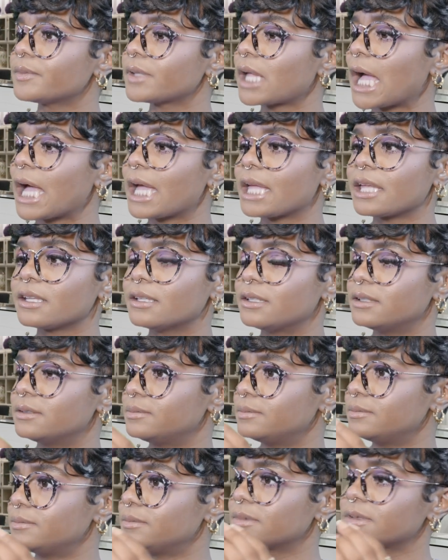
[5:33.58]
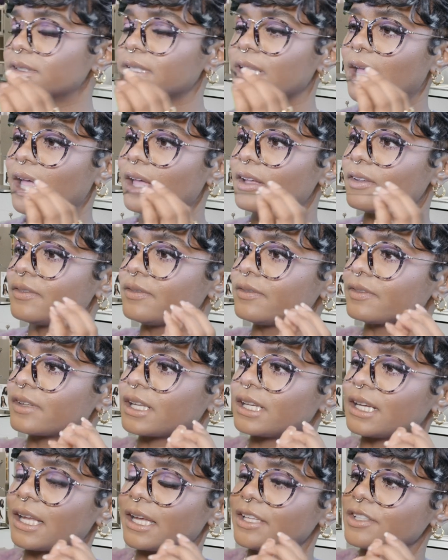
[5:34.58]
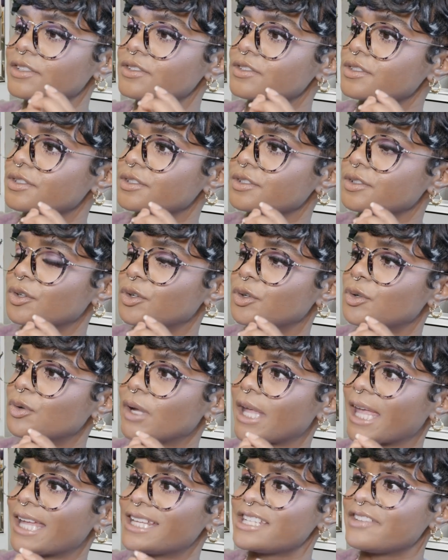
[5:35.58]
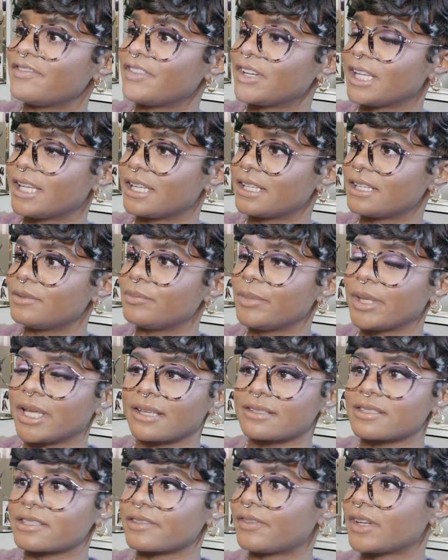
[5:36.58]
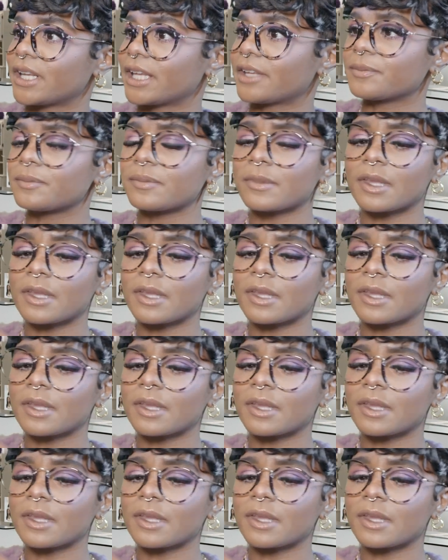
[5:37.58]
I have clients who can't even get in because of like